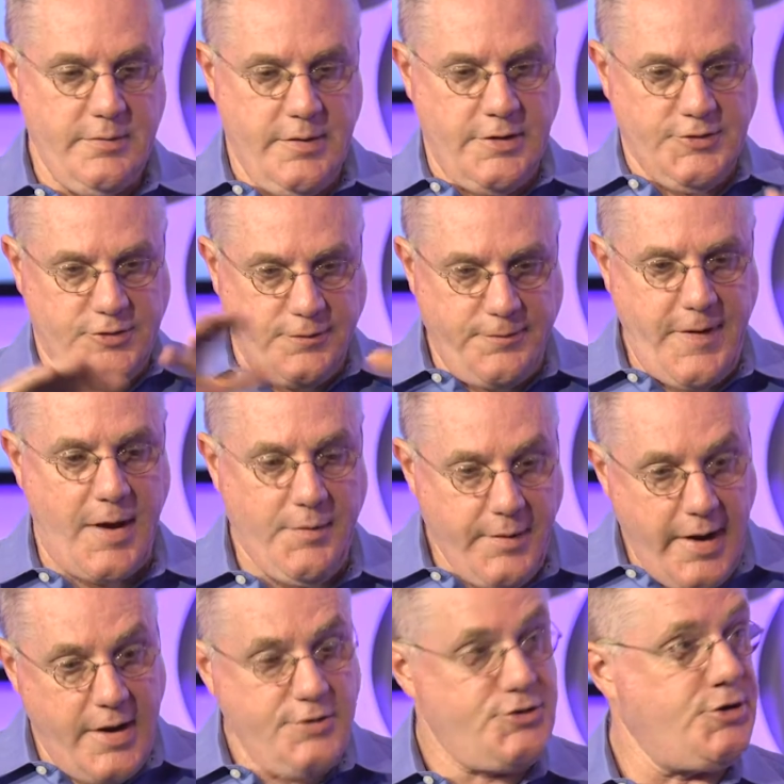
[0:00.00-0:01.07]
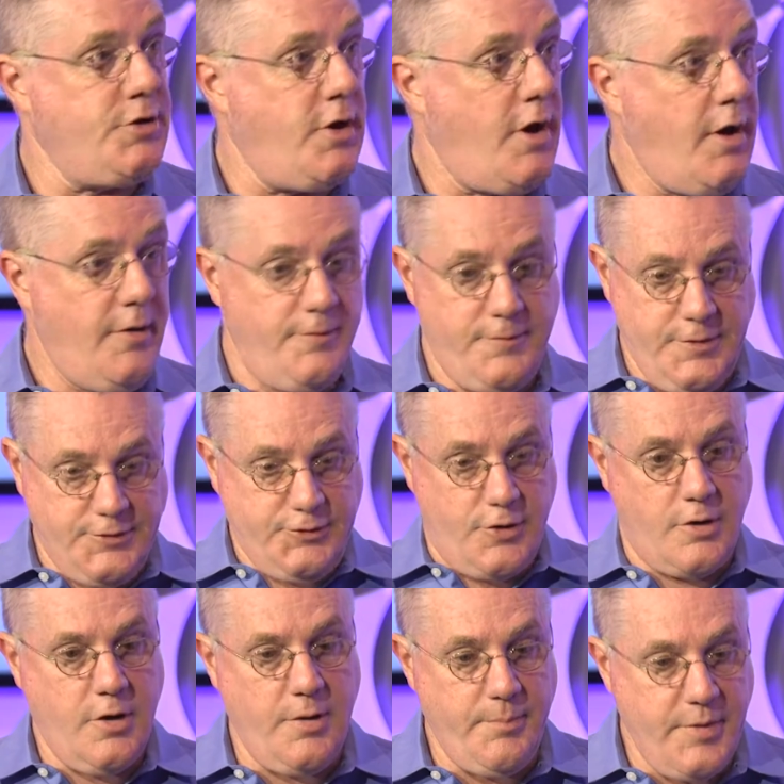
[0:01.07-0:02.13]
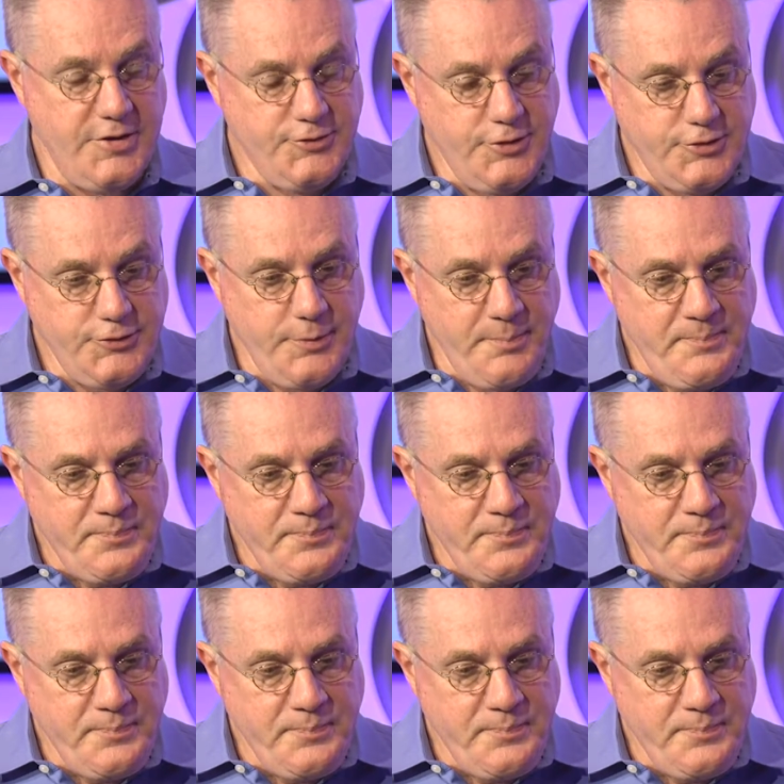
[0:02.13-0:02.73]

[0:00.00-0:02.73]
is the foundation of this current business,